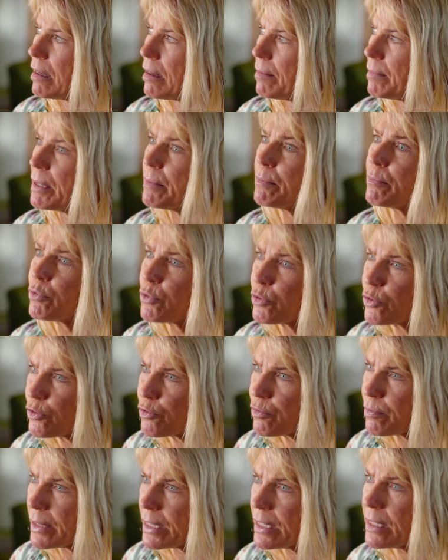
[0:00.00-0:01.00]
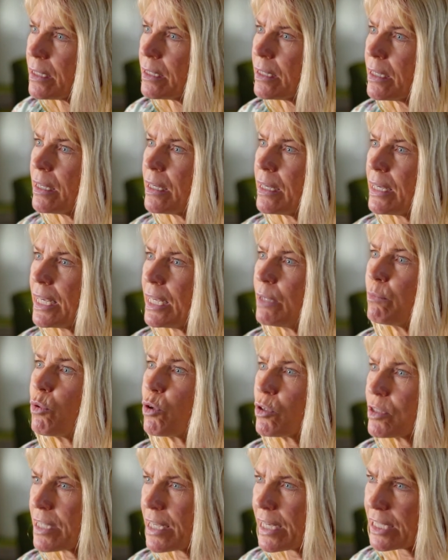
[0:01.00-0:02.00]
improvement in
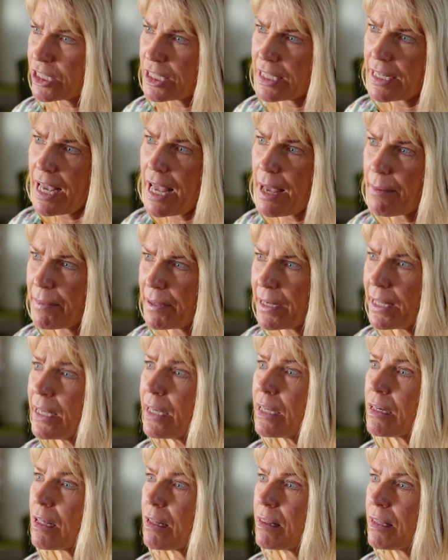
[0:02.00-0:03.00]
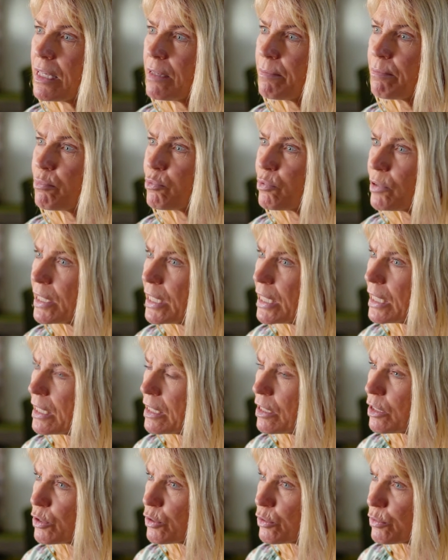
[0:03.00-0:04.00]
what's actually happening, and I think
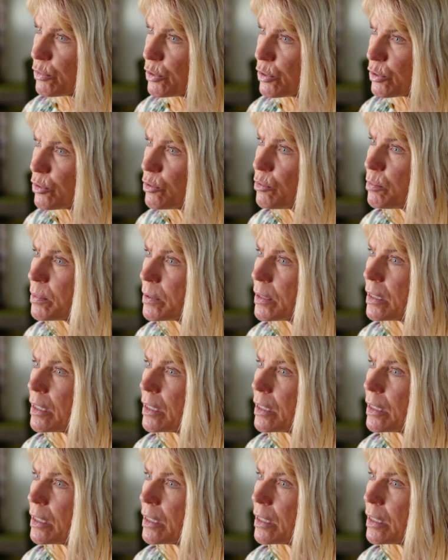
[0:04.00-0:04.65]
bringing a group,